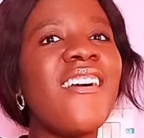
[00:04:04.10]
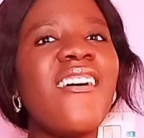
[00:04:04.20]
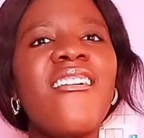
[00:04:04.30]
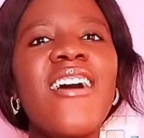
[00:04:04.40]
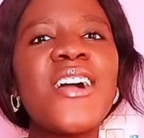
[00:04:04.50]

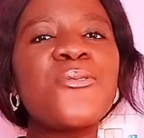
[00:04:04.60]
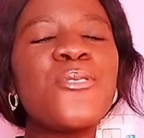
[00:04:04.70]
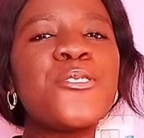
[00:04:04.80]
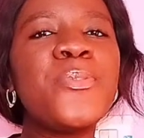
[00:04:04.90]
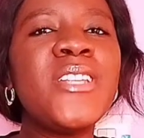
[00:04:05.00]
Or I
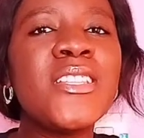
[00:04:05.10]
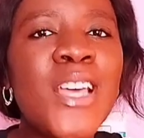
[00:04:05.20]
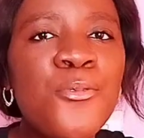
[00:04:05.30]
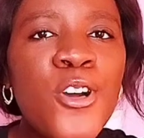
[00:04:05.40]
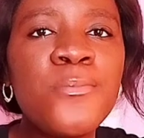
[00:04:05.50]
could have spent that
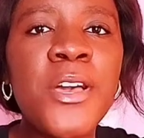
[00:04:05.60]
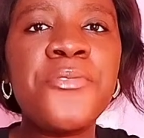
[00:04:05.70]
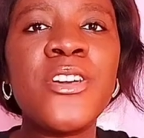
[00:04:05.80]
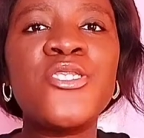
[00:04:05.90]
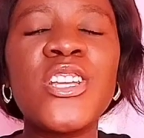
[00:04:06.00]
time calling my
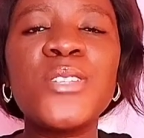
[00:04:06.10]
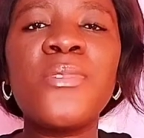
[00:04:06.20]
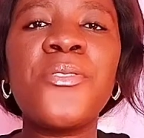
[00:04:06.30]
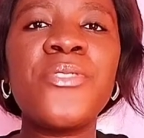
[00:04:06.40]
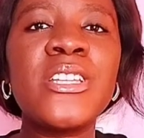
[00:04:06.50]
friends, chatting
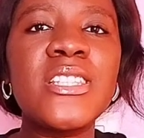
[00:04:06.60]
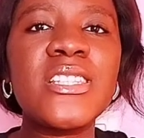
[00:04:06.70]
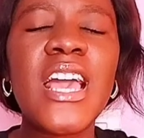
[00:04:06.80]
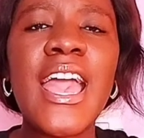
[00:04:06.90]
my friends.